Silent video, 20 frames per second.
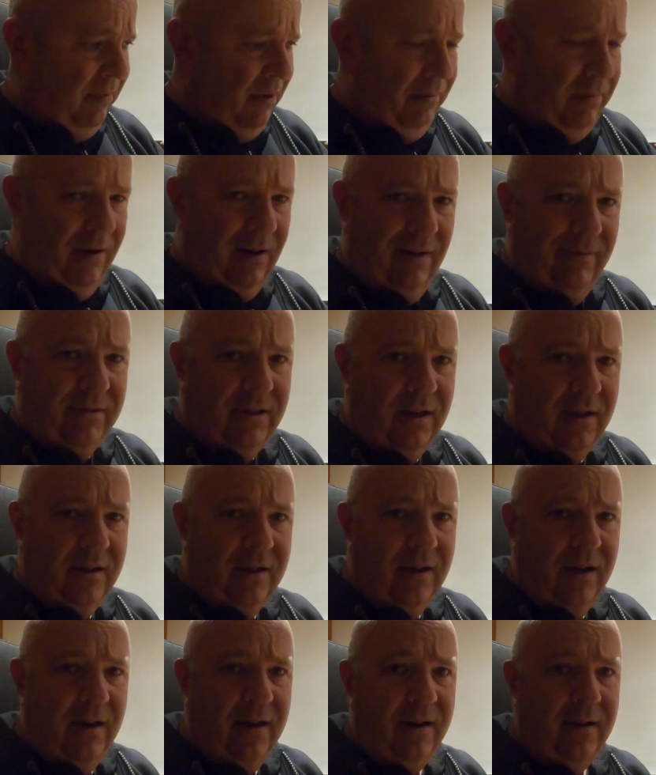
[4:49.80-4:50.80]
Might be life
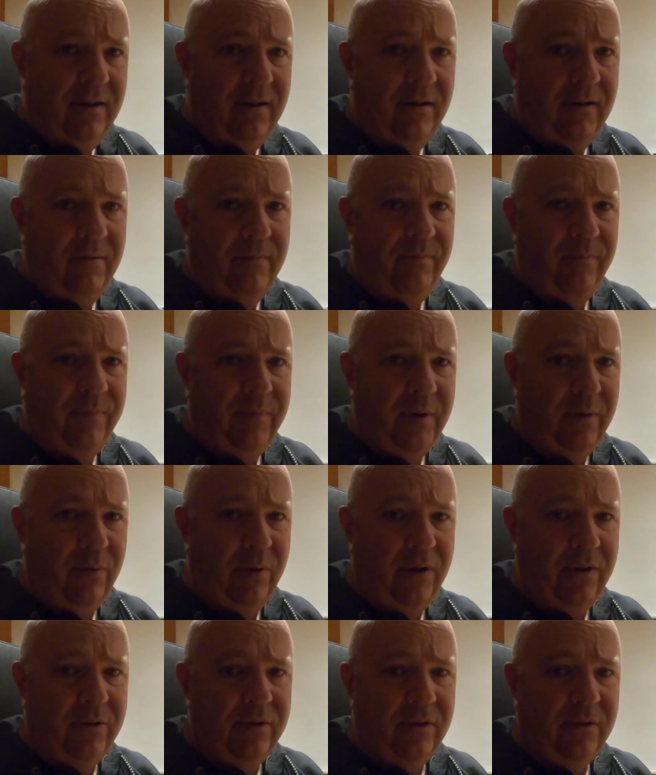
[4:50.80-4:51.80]
changing. Who
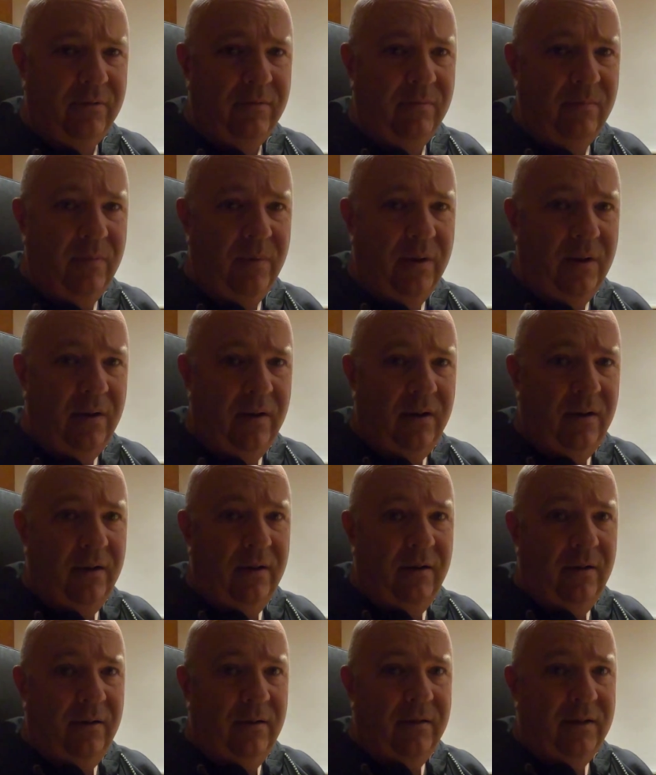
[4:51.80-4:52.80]
knows?
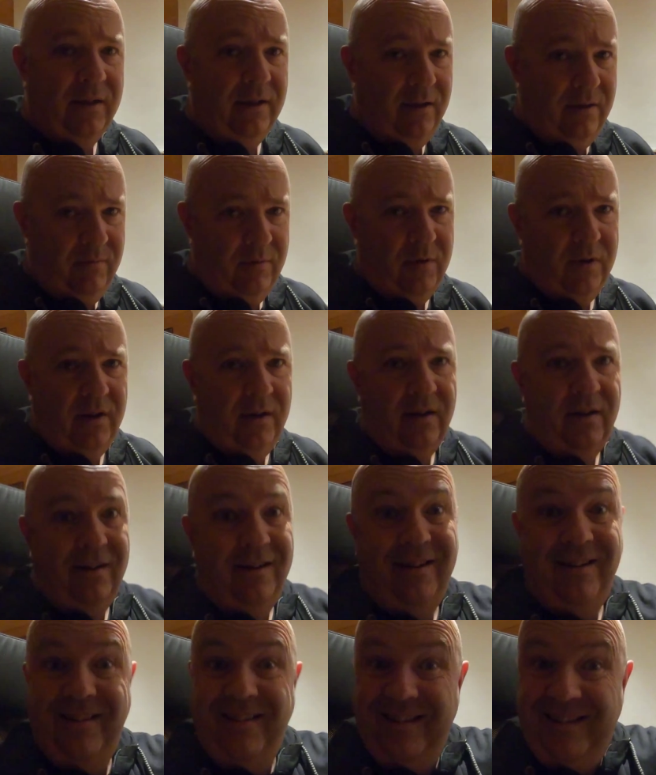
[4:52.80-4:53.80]
See you in the morning.
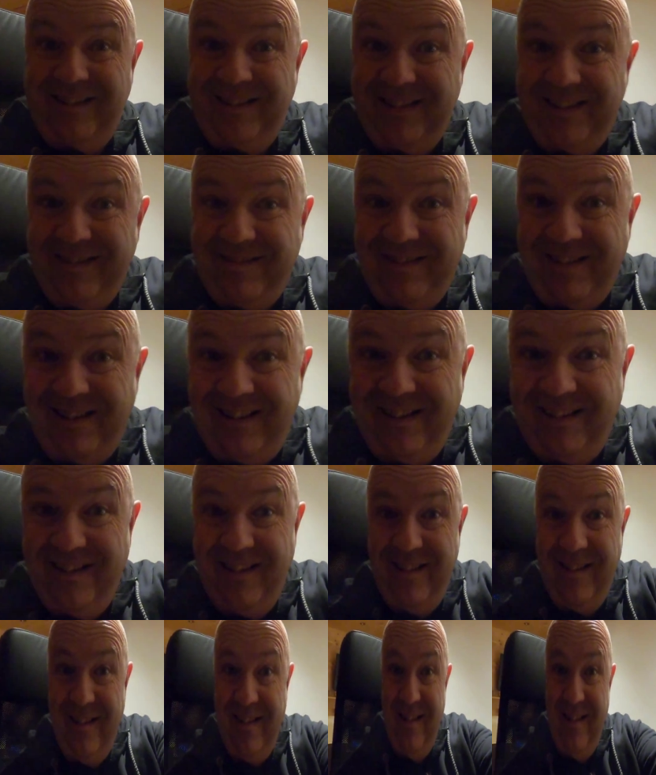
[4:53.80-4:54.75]
Ta-ra.